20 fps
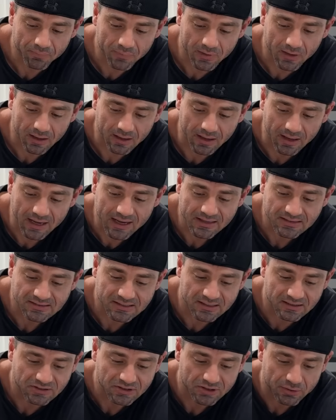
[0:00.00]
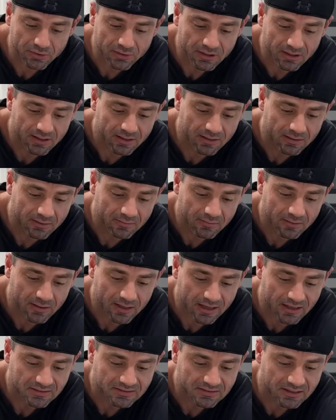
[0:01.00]
18 tuna,
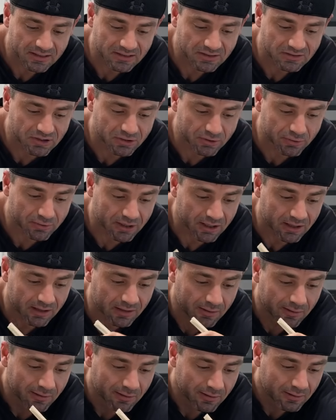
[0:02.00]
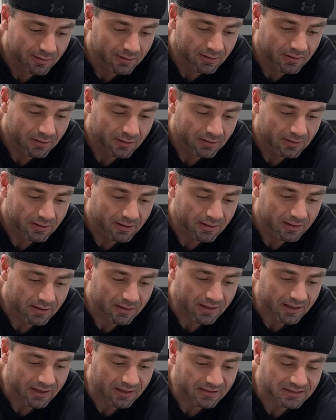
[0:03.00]
18 tuna,
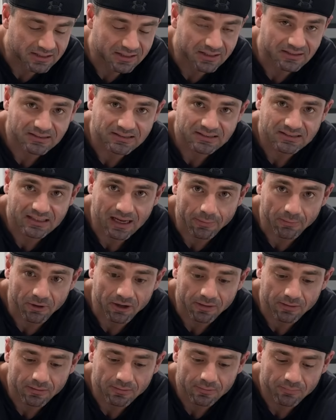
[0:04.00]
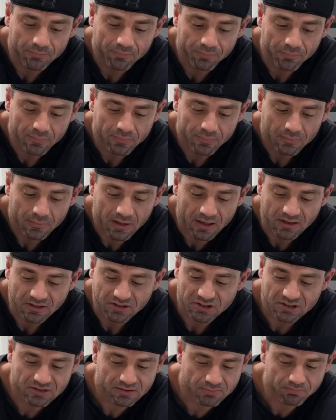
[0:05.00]
18 salmon. And it's
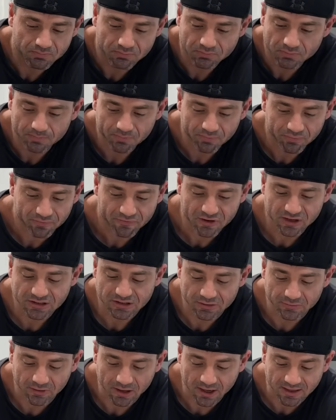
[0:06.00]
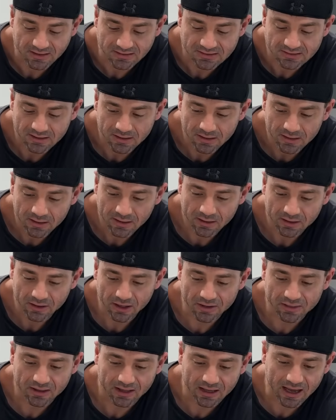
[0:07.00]
just fish and rice,
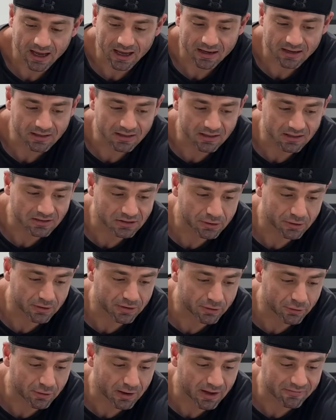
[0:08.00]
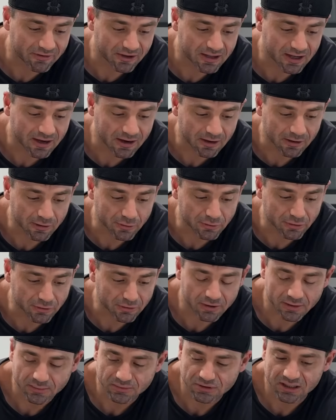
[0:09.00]
nothing added into it, no avocado, no
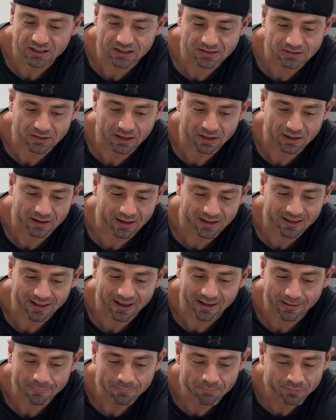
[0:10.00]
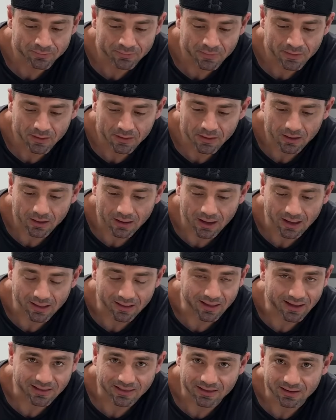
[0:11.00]
cream cheese or nothing like that. I
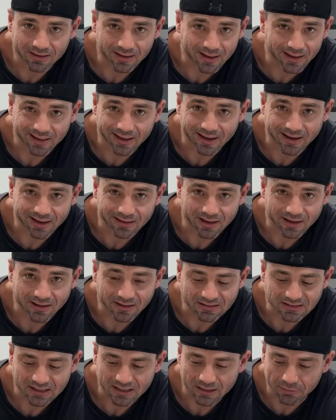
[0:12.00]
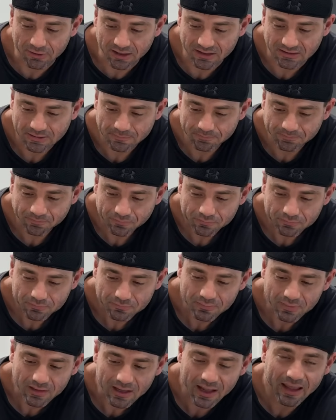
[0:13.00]
like it like this anyways.
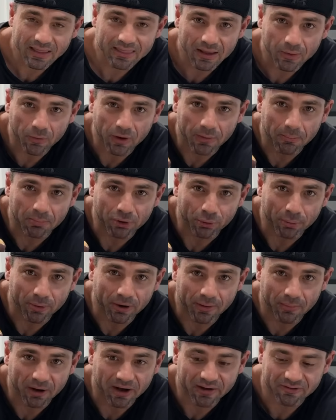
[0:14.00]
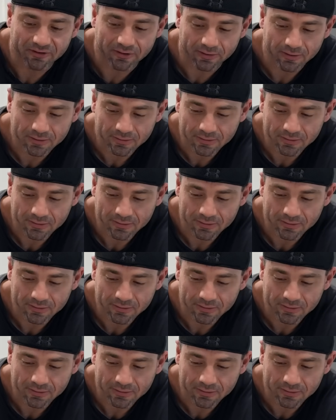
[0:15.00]
And then one blueberry muffin.